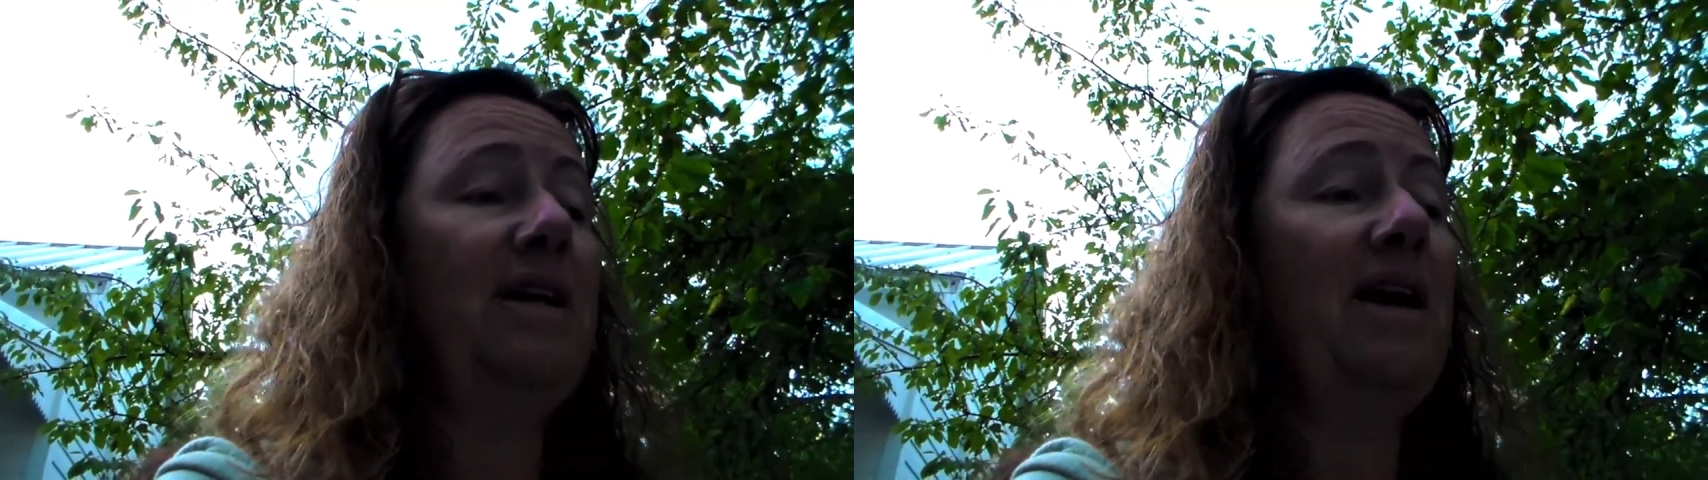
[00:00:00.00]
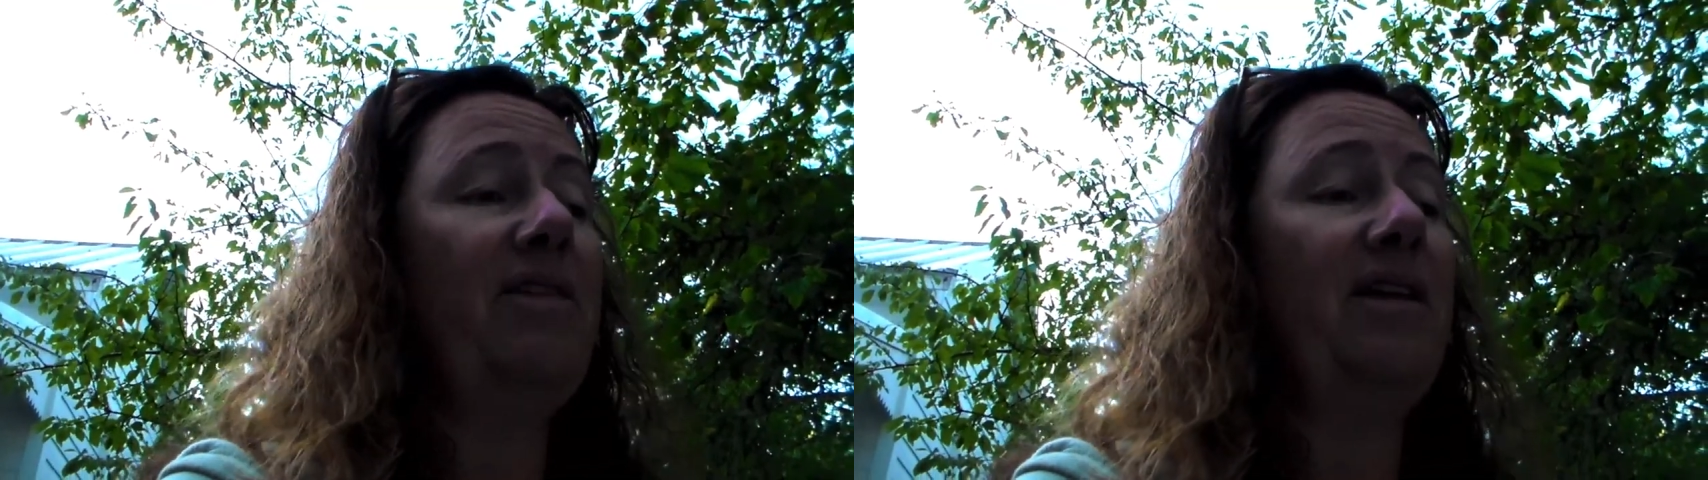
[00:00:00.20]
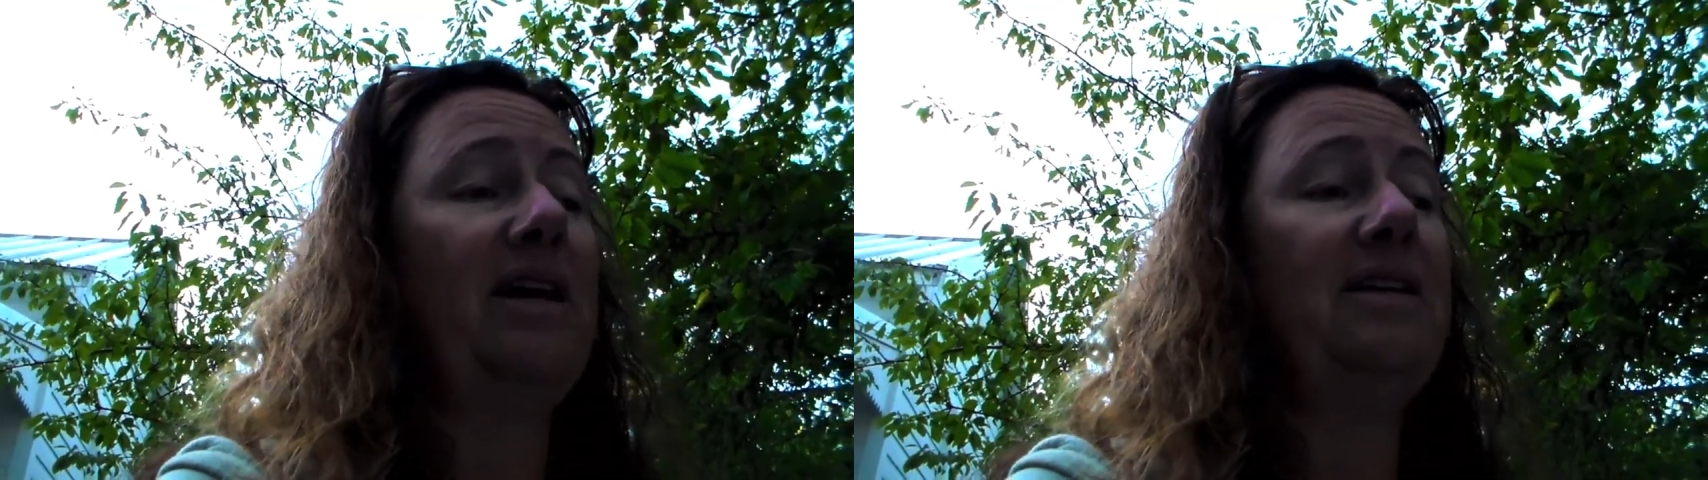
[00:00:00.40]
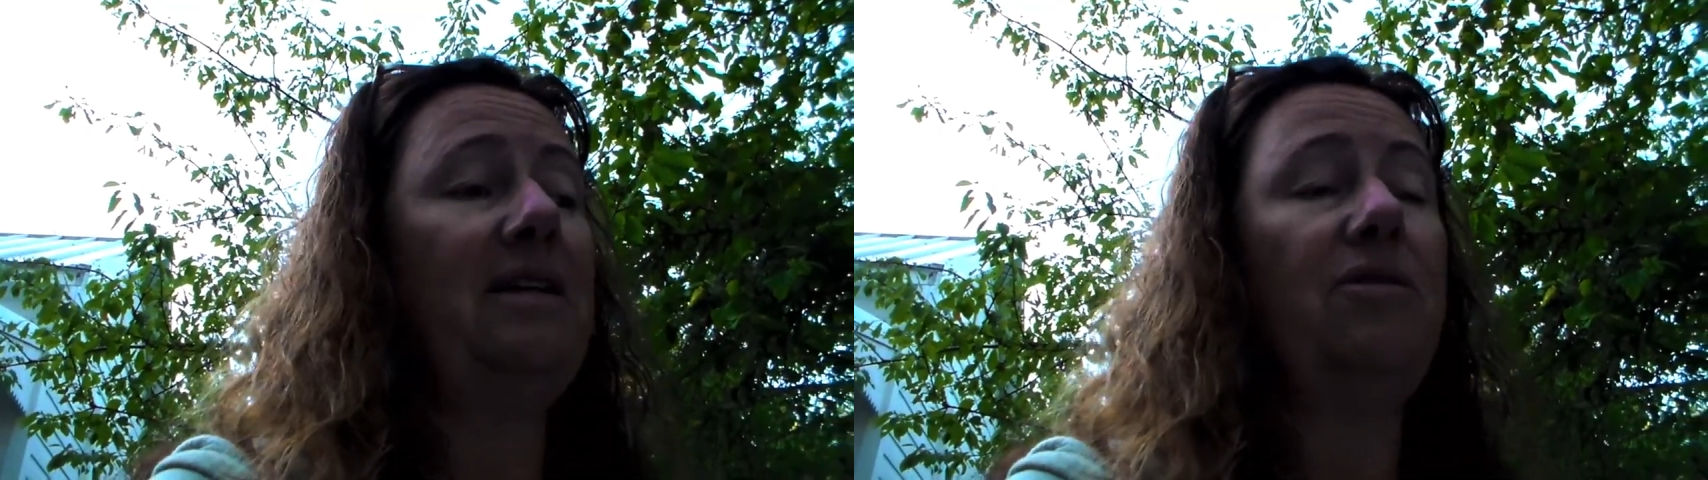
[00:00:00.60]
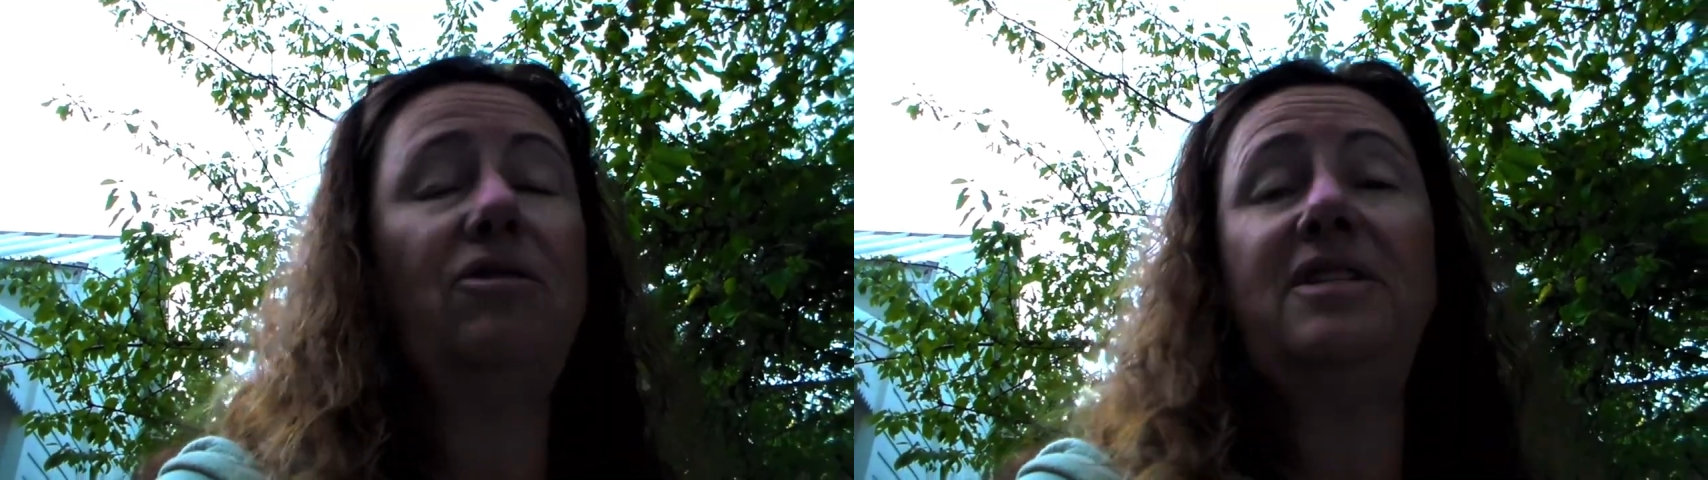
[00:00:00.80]
death in
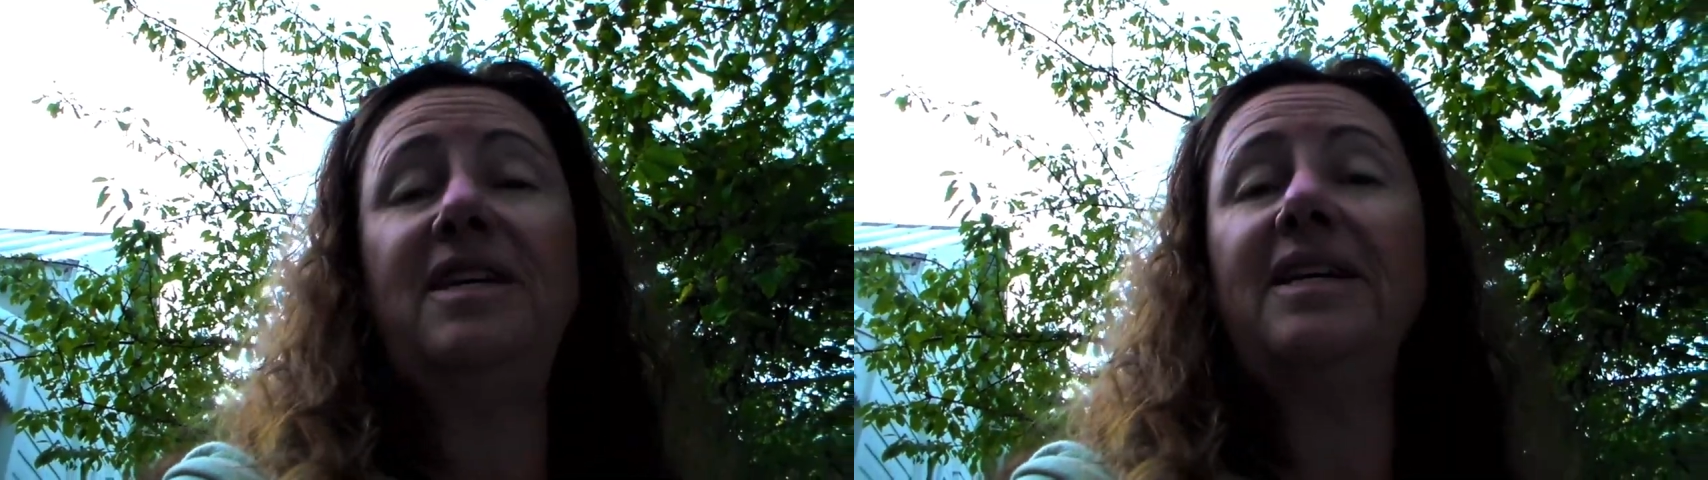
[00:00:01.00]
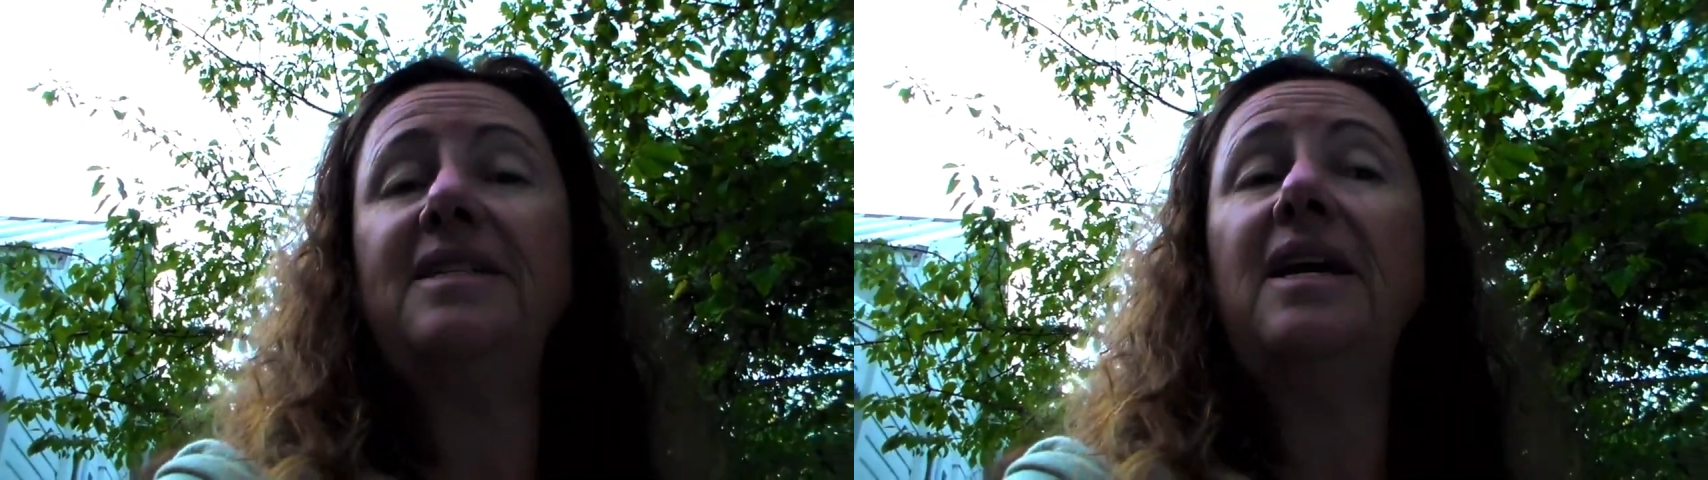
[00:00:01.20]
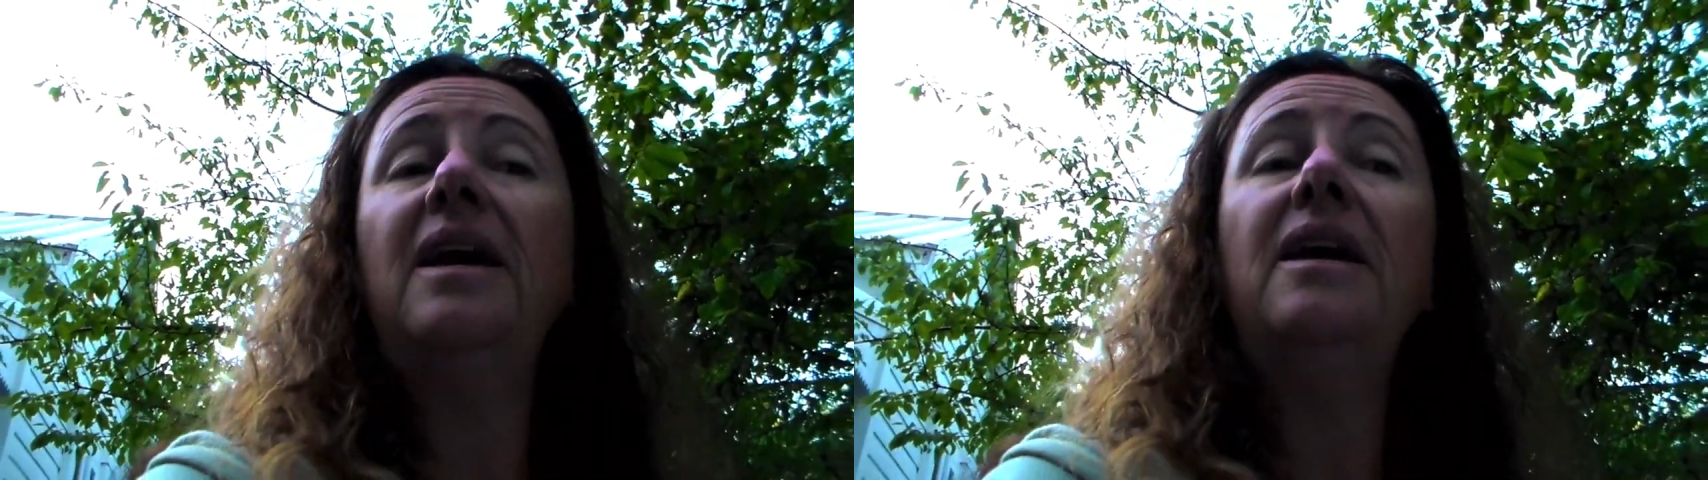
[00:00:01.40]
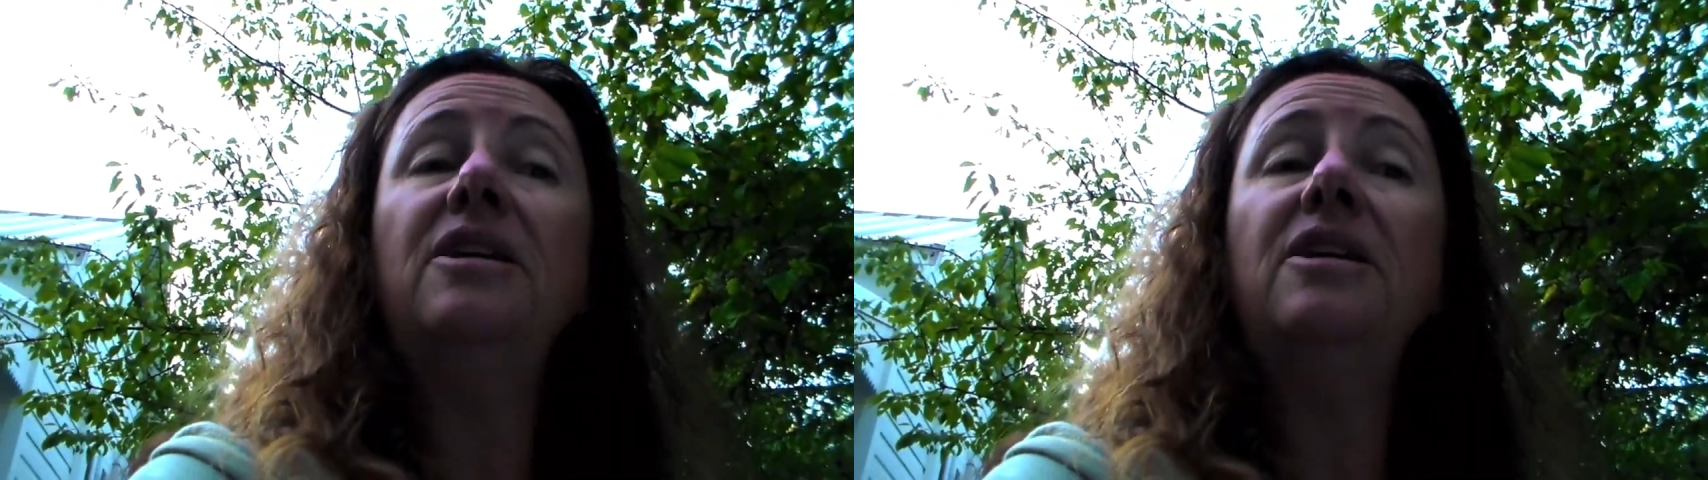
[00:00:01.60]
1936.